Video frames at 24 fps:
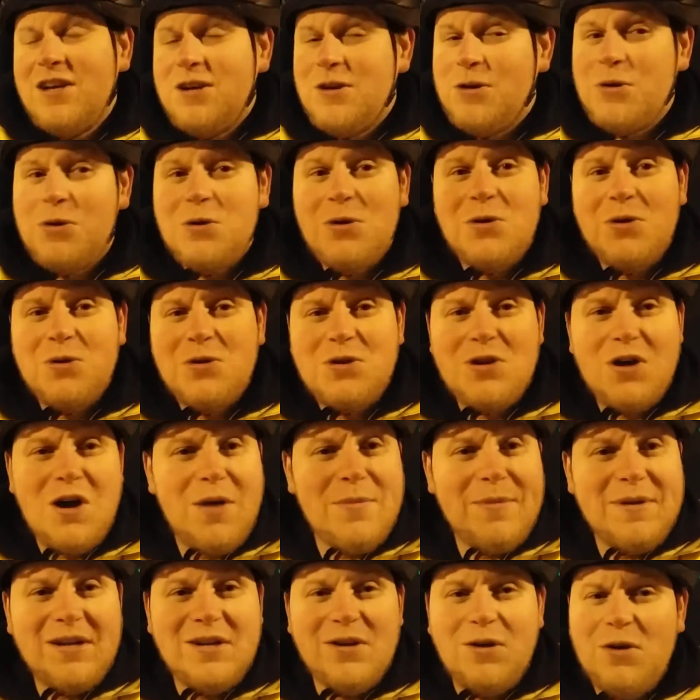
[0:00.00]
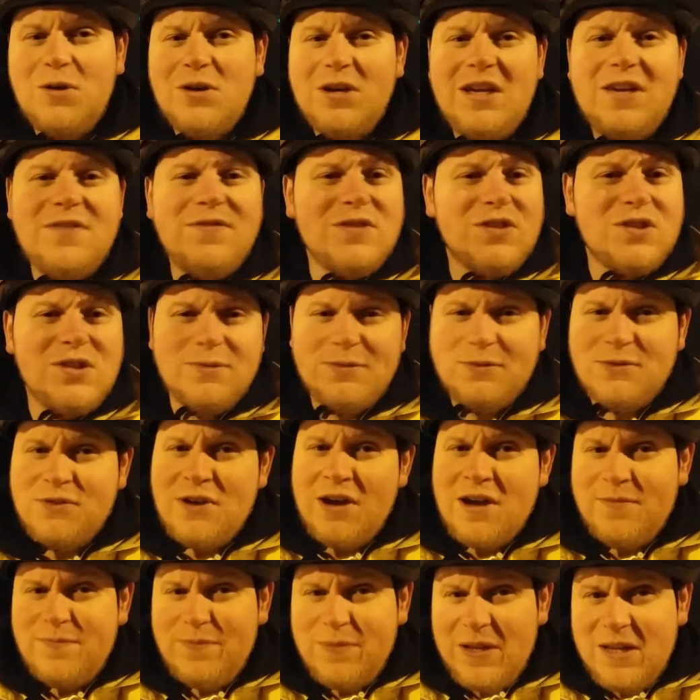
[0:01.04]
or comment or even
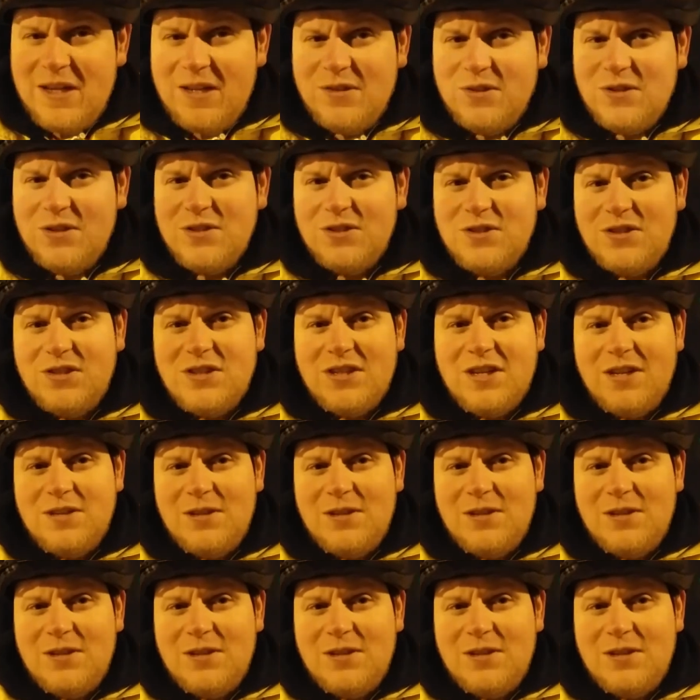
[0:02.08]
subscribe, please, because